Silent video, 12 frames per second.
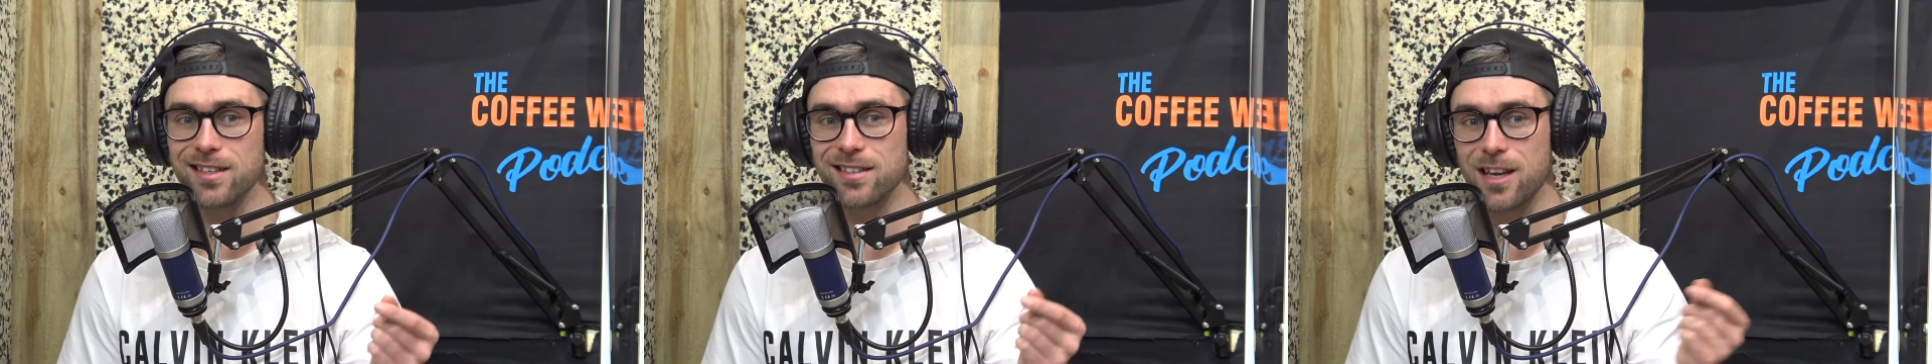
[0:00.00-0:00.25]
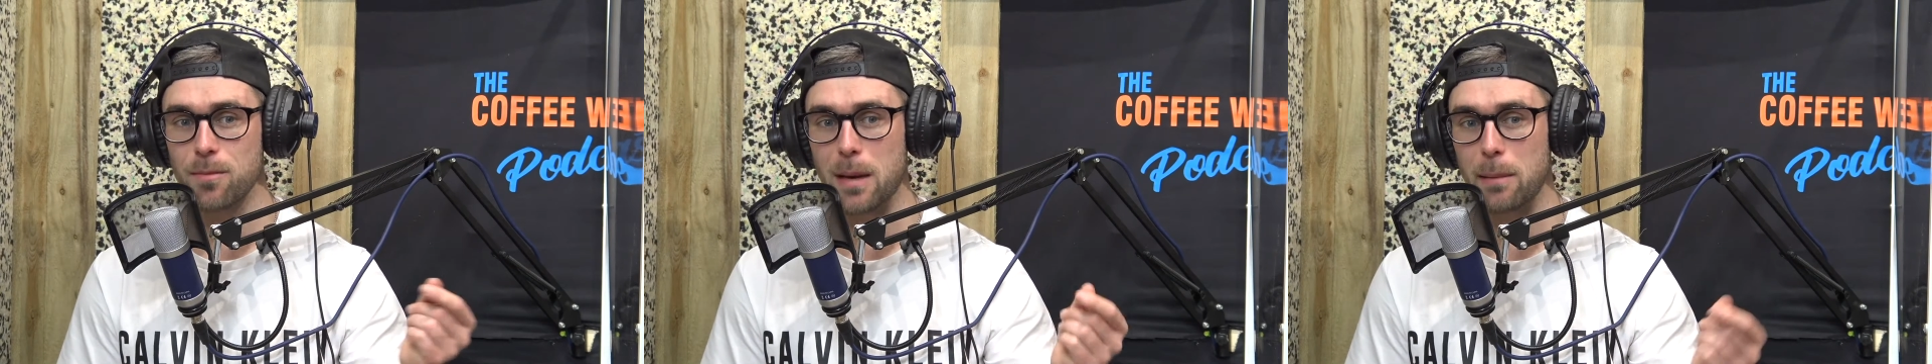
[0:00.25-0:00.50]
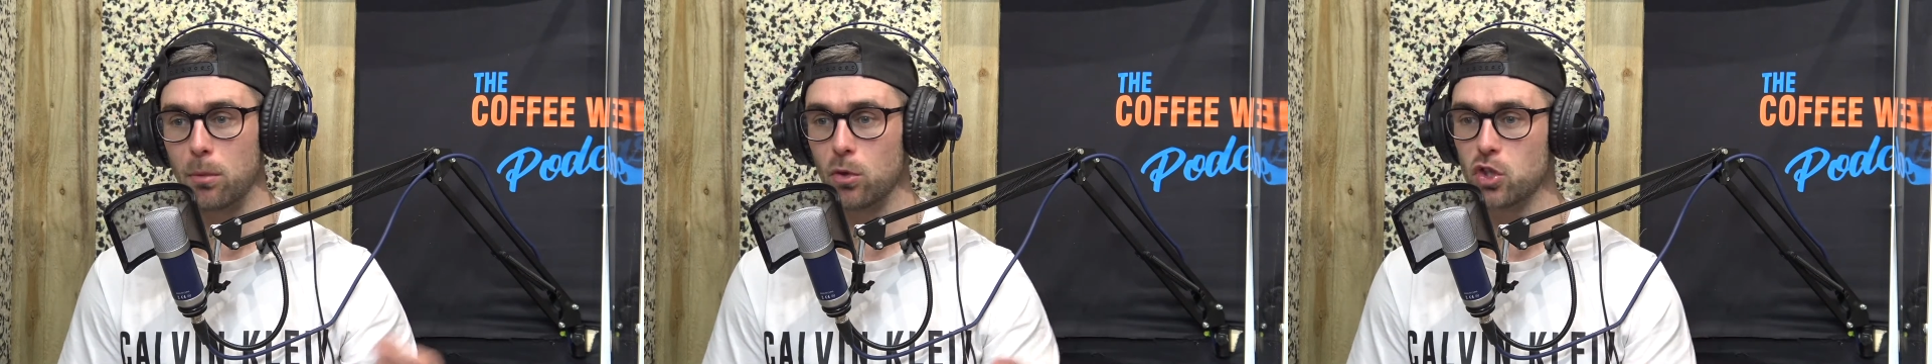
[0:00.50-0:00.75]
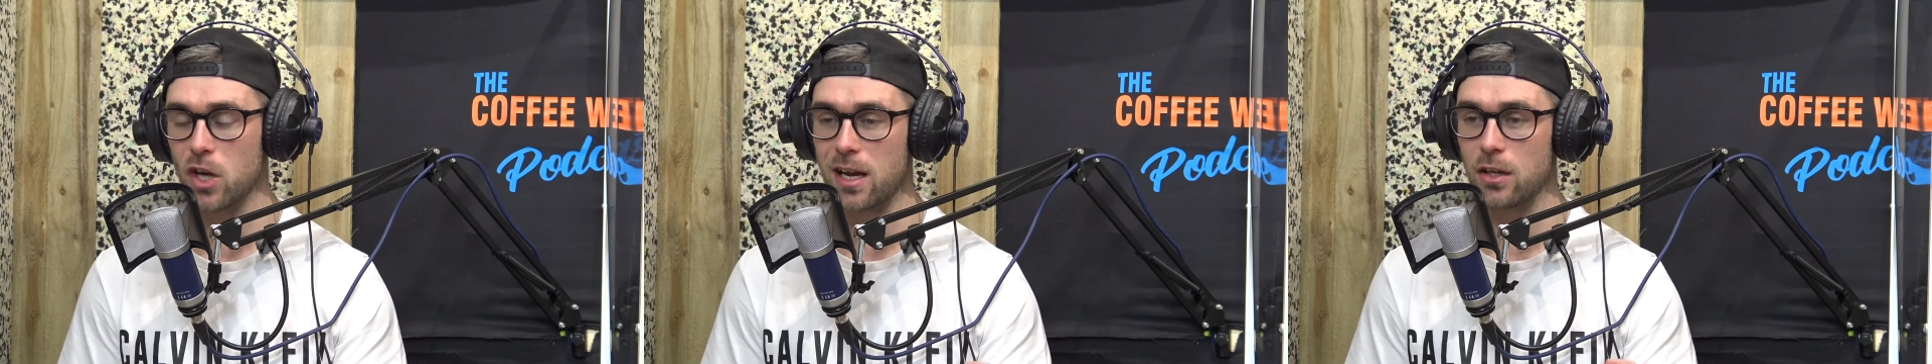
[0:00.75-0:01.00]
see people
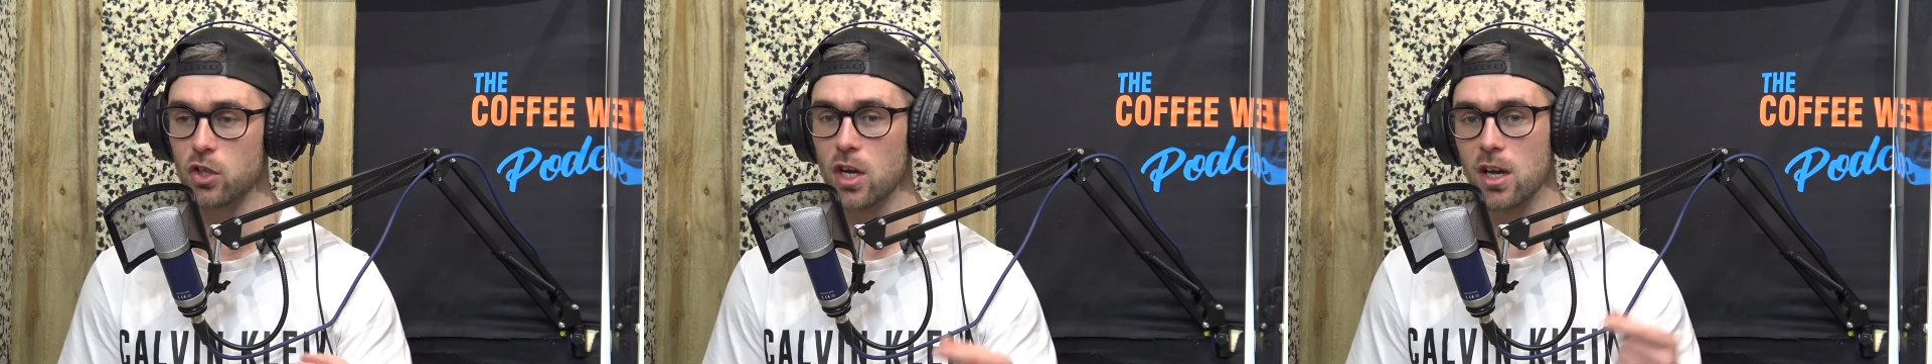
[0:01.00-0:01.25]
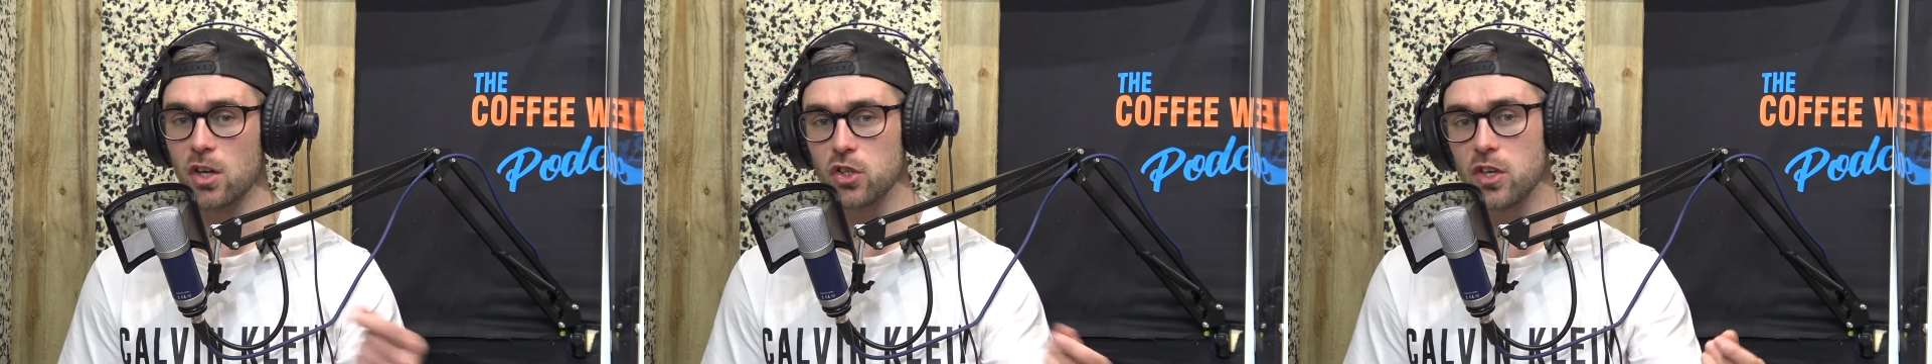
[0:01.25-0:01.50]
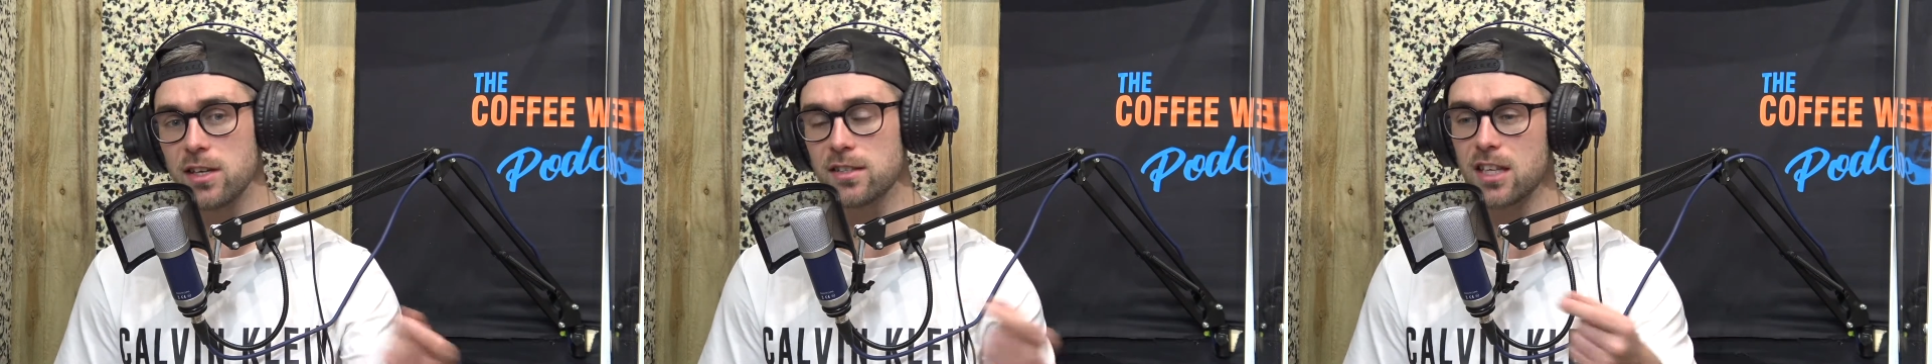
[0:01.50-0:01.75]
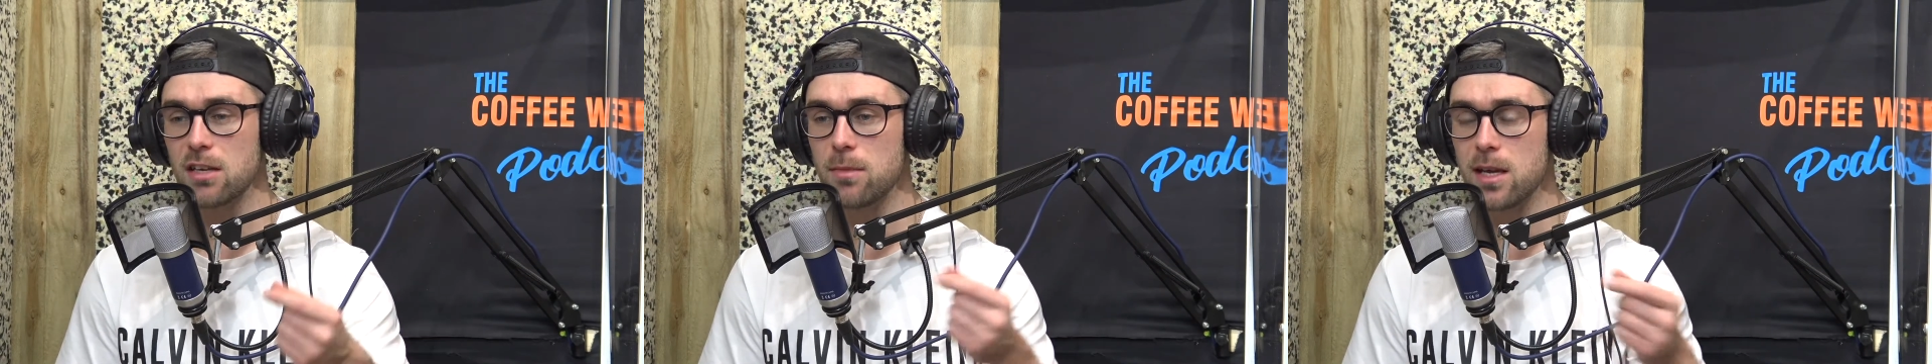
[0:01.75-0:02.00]
change. She
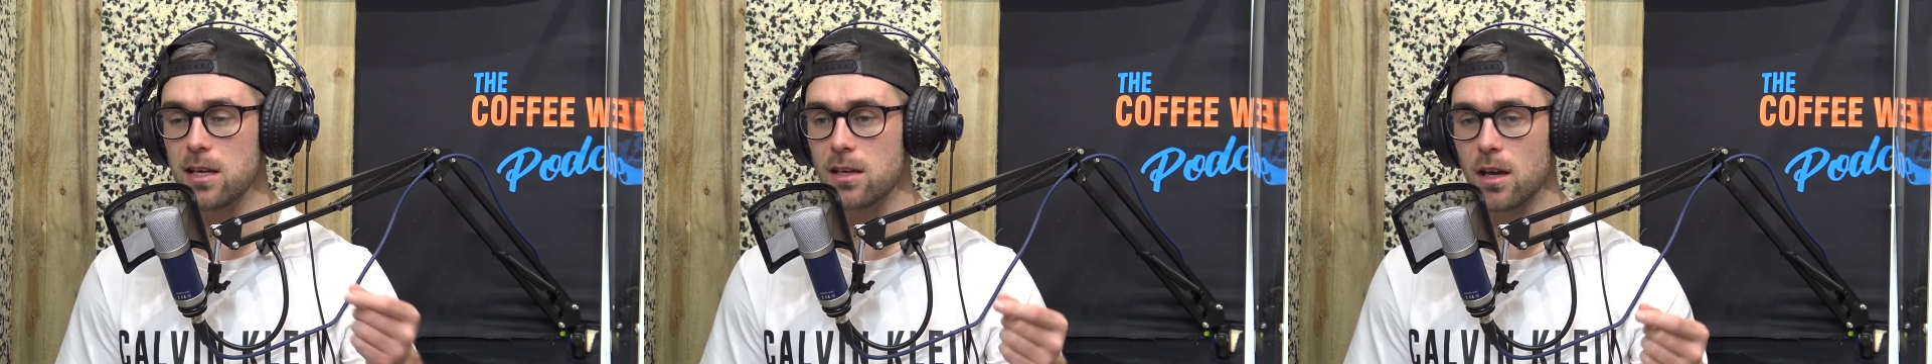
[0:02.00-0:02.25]
see me